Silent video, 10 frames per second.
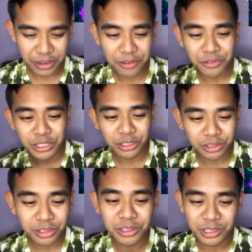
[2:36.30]
Favorite
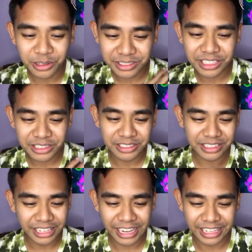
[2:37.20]
ko tong look na to
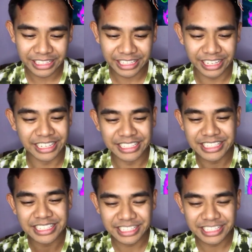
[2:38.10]
ni Han, guys.